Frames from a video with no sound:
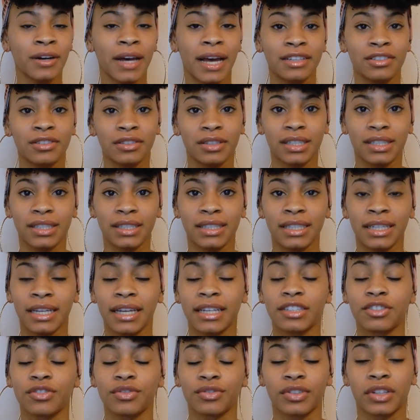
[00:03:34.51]
As you can see,
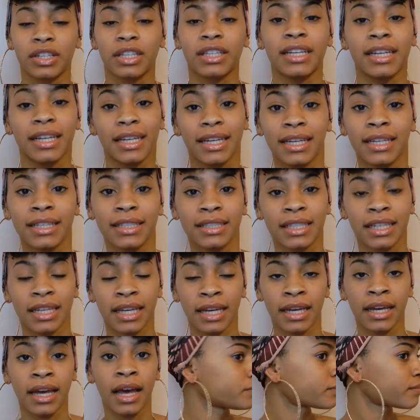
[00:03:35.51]
it's really
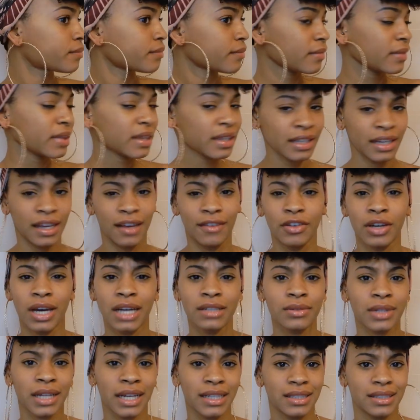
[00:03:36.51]
easy. If you
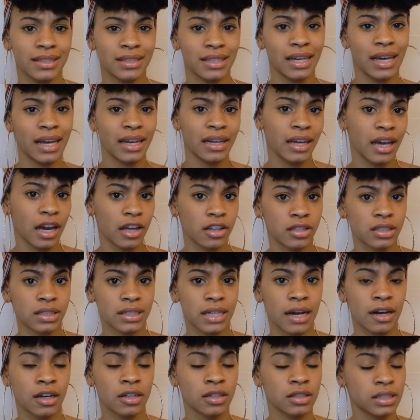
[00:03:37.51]
guys would like to see any other
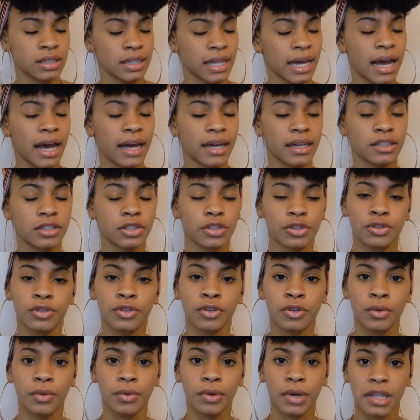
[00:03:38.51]
styles that I can
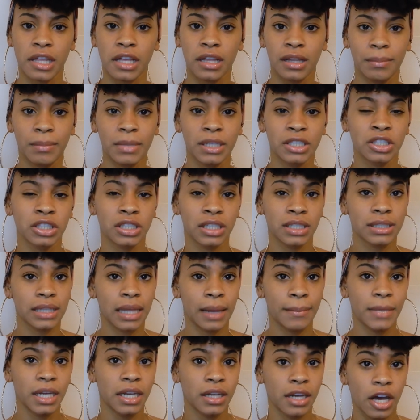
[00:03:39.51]
do with clip-ins, just
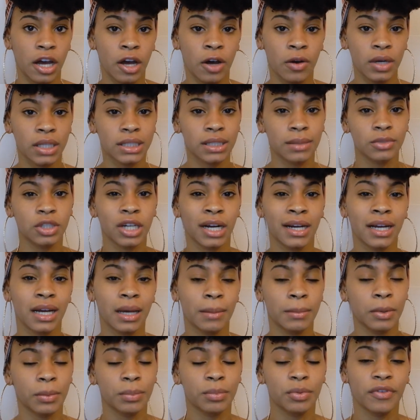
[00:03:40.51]
let me know because I'm trying to
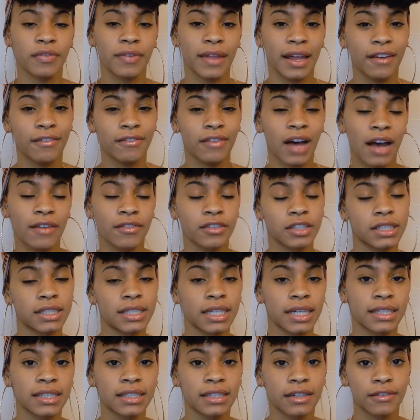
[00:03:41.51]
come up with like five or
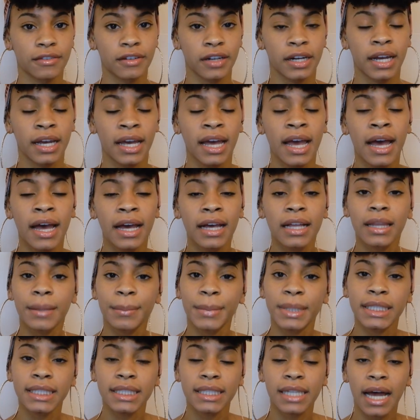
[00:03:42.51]
six different
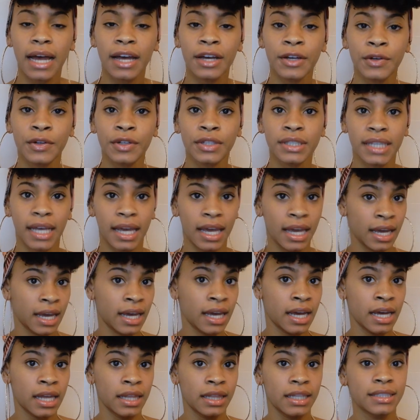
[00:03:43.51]
clip-in styles
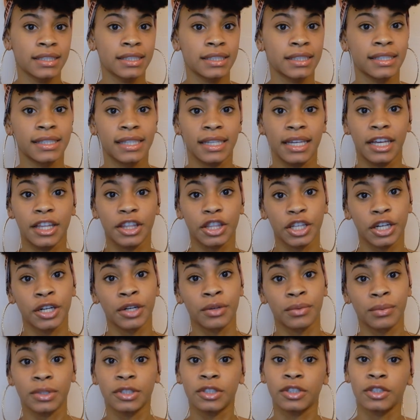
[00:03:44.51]
and this is the
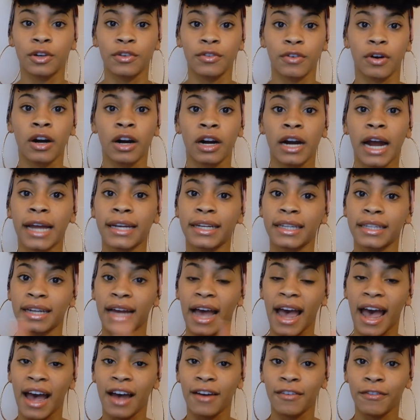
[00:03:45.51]
third one so far. I did
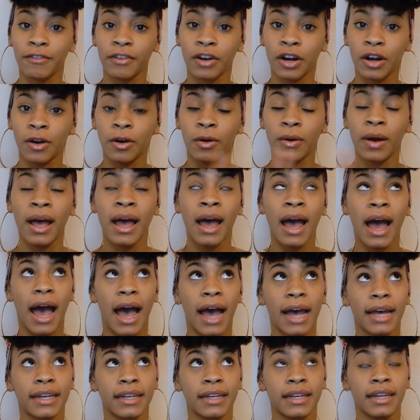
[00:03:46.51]
the afro,
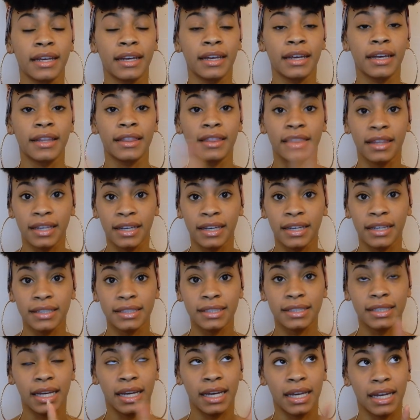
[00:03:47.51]
I did
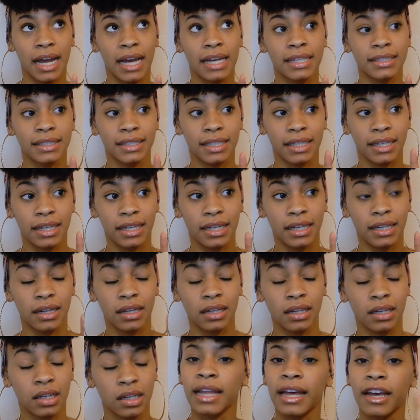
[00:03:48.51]
this, and I
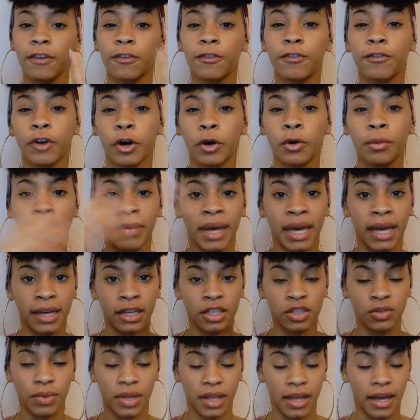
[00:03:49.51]
did like faux
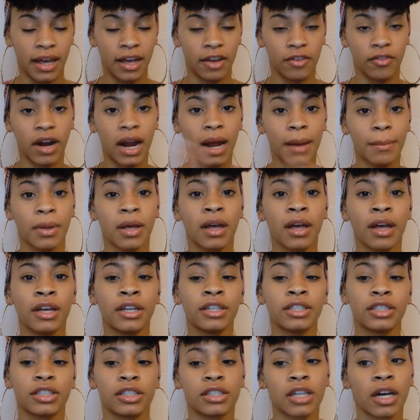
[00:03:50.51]
bangs with a head wrap.
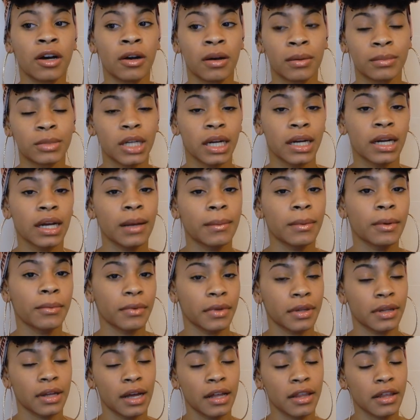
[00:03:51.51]
So I'm trying to come up
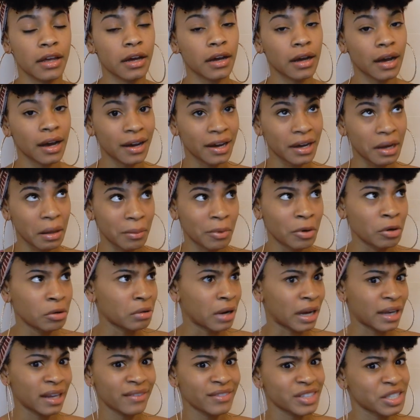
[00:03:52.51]
with a, a, a oh,
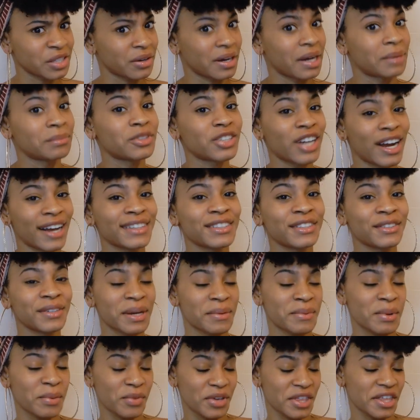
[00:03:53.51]
I can't even talk. I'm trying to
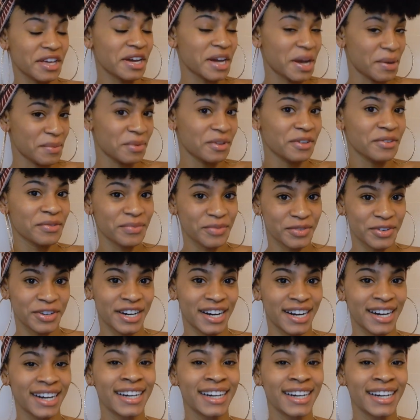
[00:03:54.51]
come up with a couple of more.